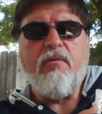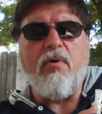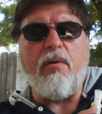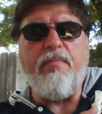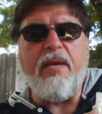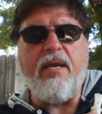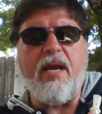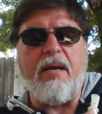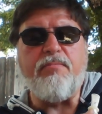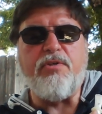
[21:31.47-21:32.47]
while being
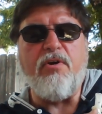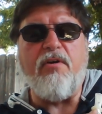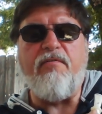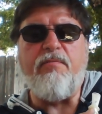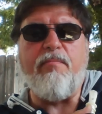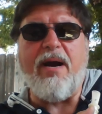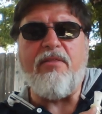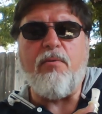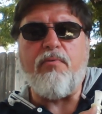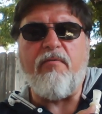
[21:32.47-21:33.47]
observed by
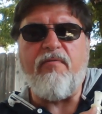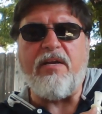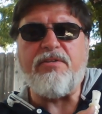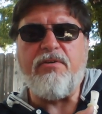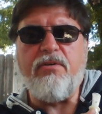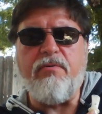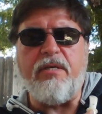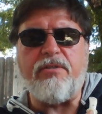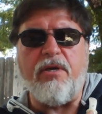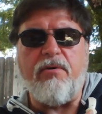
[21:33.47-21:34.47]
their professor
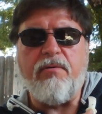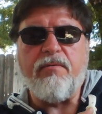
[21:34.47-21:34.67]
doing so.